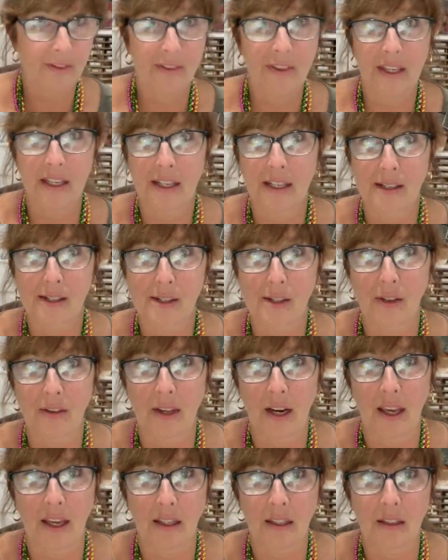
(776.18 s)
the things so
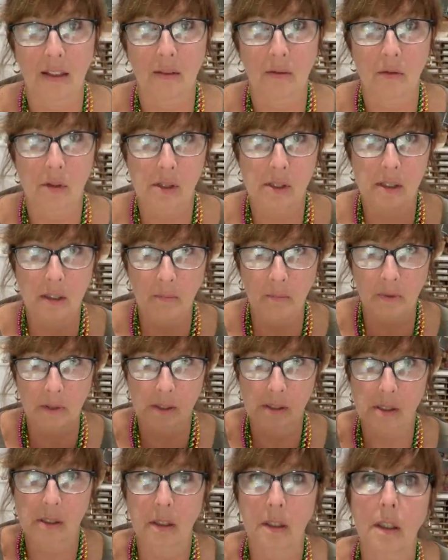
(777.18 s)
that I could
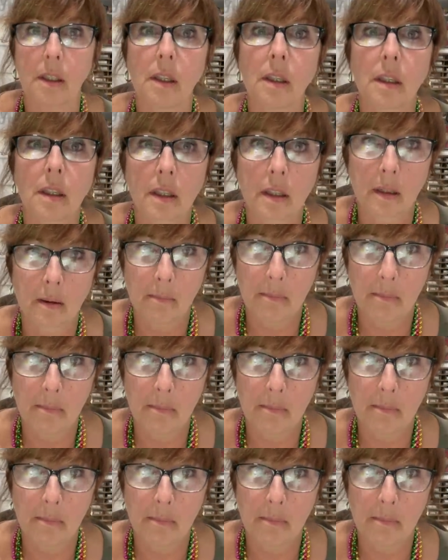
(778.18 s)
seamlessly